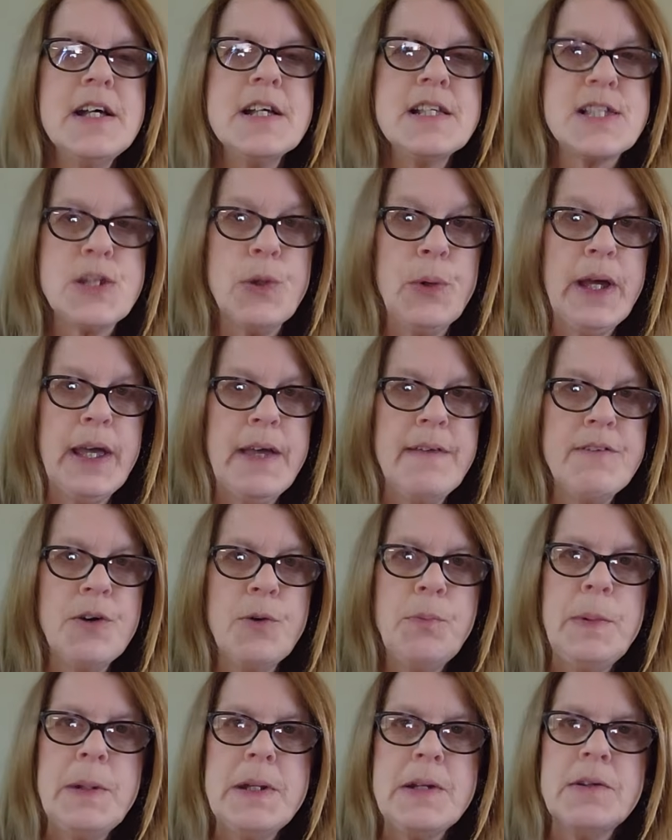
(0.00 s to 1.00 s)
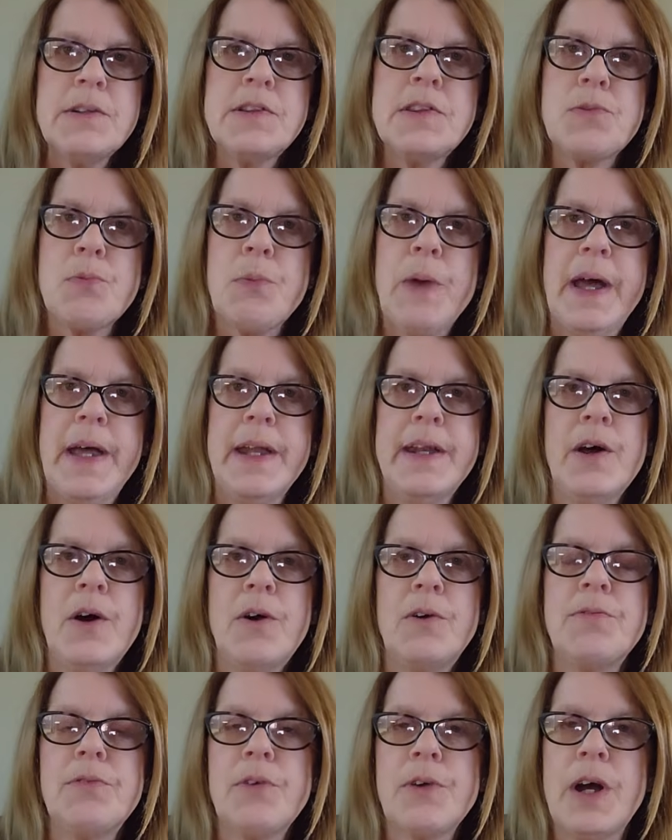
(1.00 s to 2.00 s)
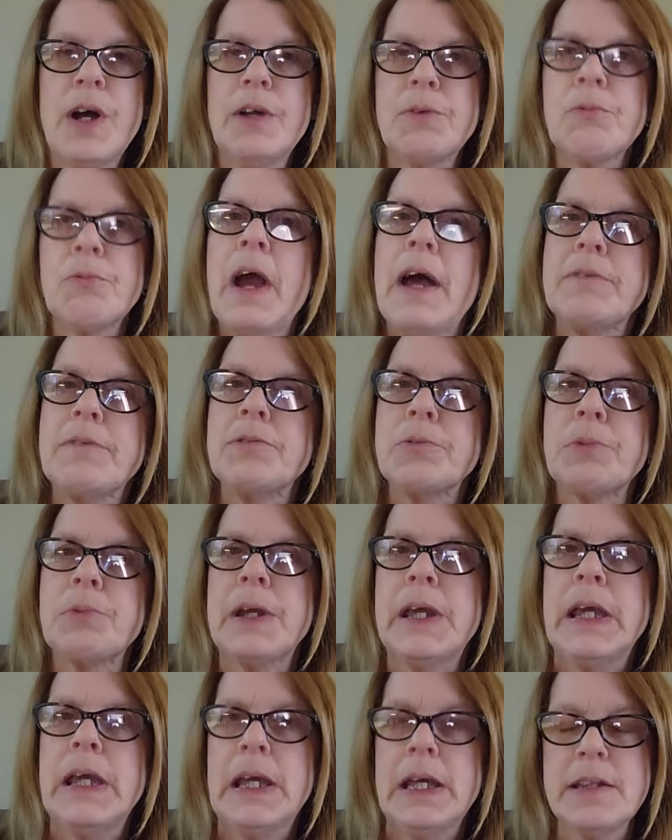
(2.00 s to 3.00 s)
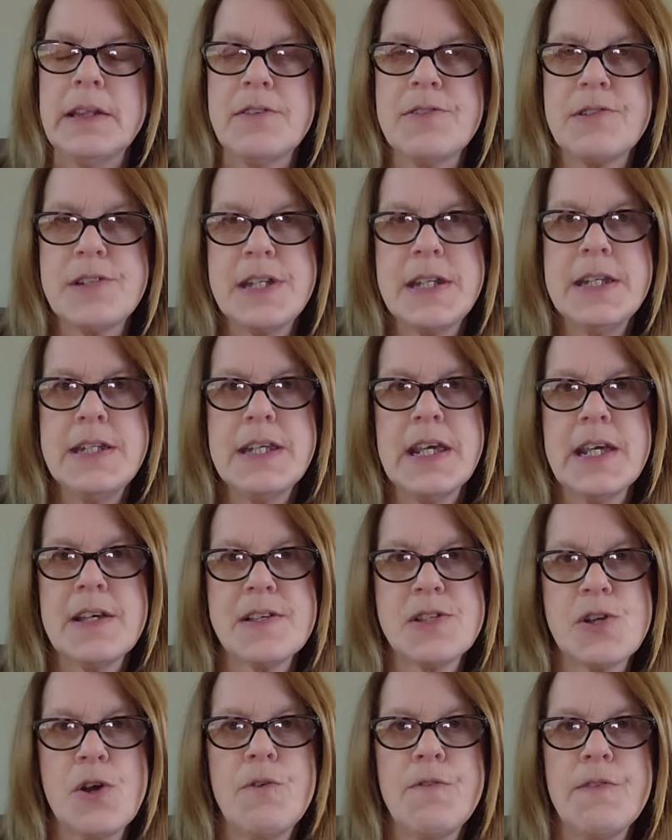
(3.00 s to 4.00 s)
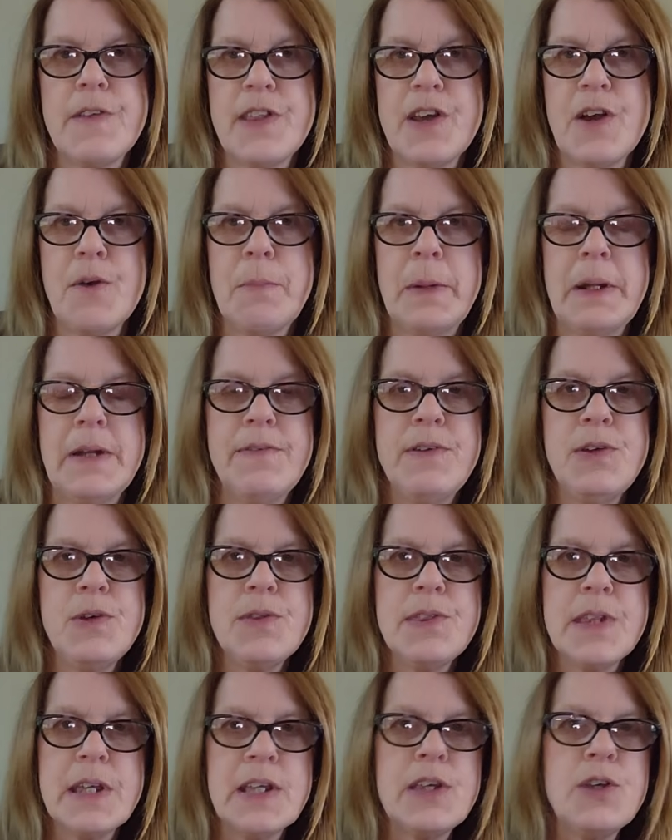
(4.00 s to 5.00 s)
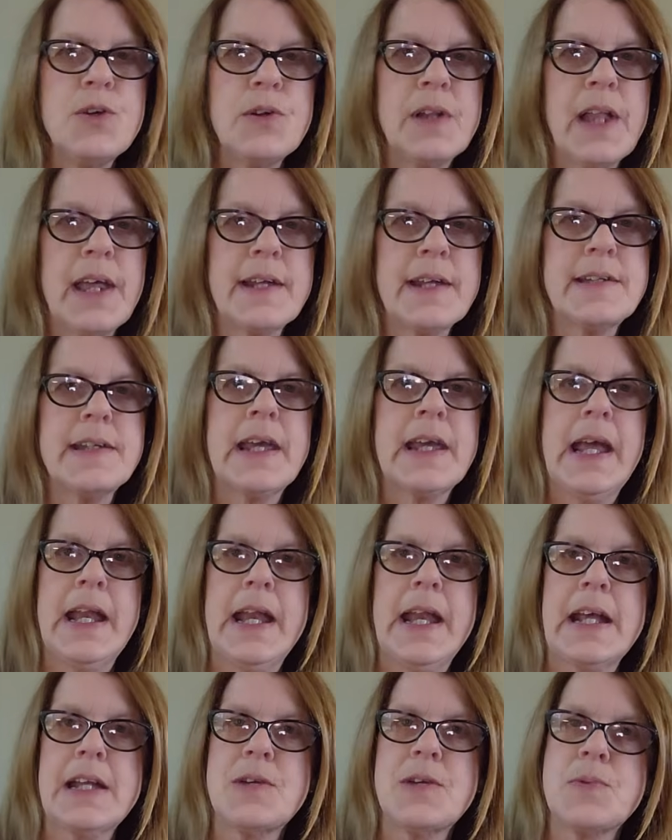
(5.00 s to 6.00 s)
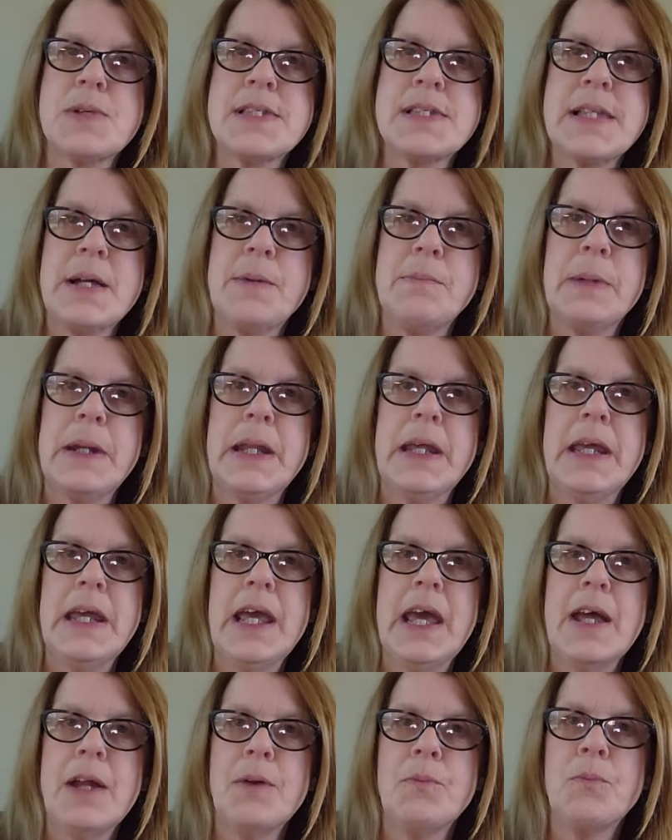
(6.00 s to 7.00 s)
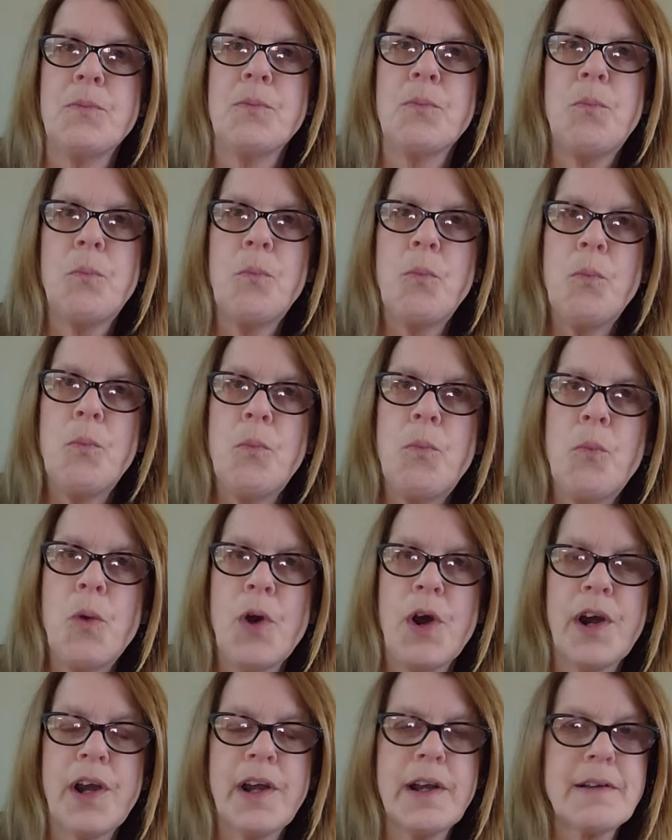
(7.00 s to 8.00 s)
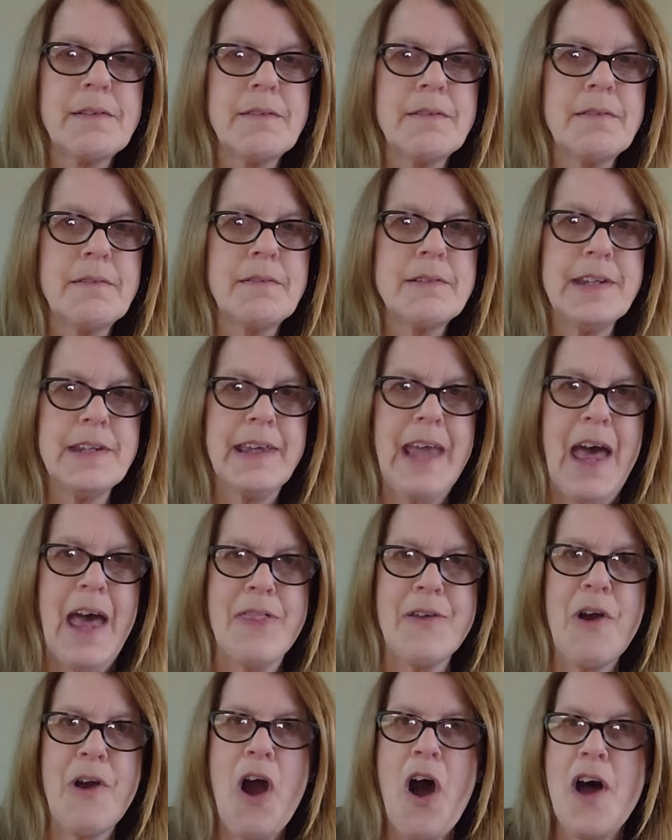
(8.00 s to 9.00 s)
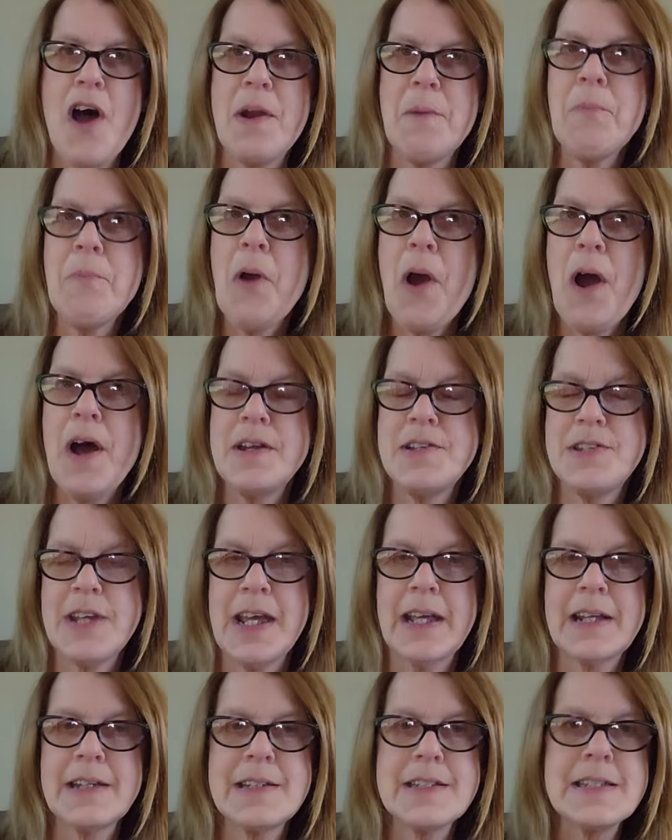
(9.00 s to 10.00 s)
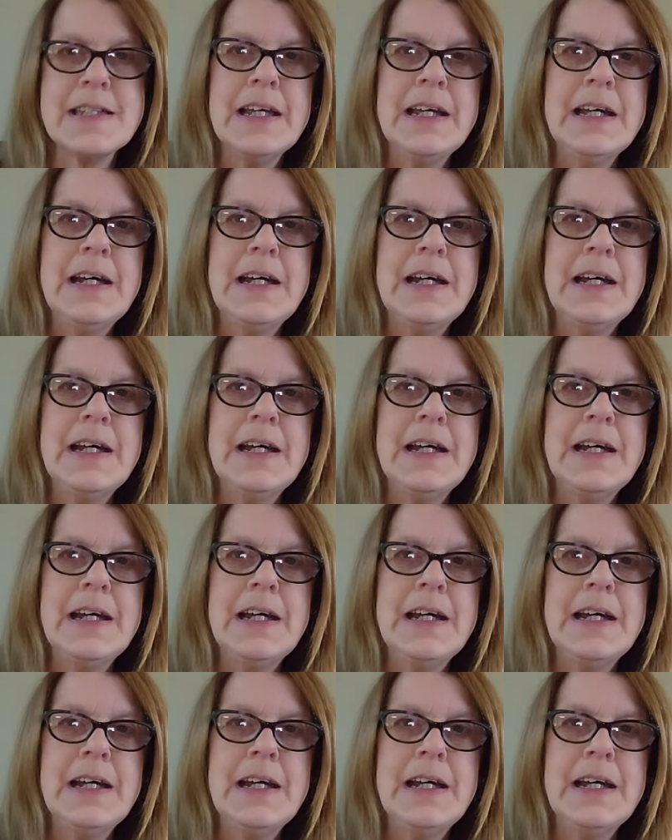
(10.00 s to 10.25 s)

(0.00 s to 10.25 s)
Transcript: So I have opened a thread over on Ravelry, and there's details over there, but if you think you'd like to connect with somebody and work together on a project,